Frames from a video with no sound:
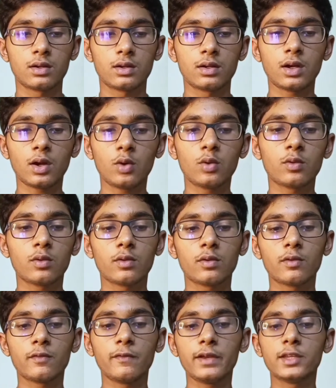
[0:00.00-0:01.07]
Now,
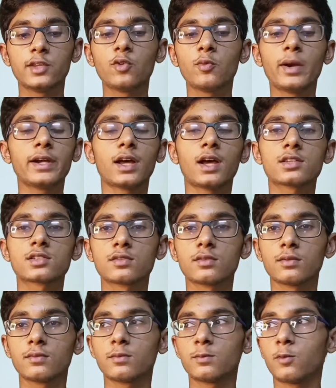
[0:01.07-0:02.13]
well, you might ask,
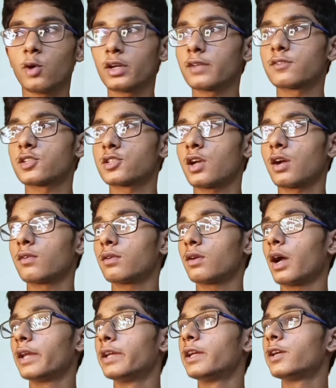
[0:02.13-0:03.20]
what if, Shashank,
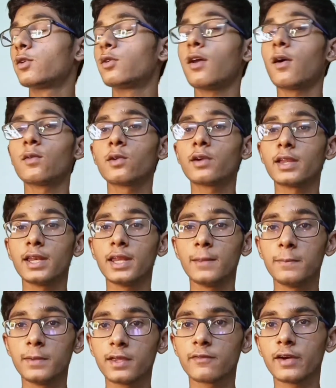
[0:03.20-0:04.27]
I need to download an
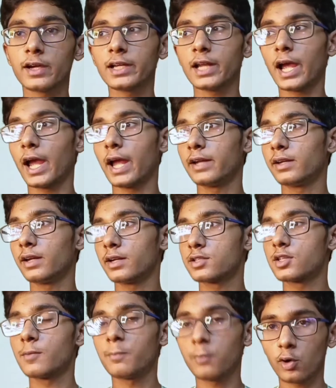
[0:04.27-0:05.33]
APK file and it's
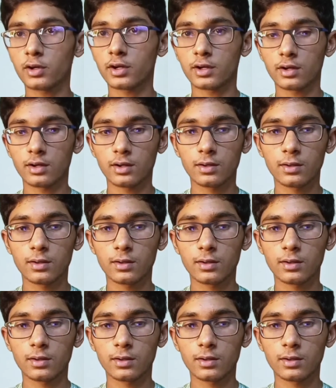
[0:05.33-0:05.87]
important?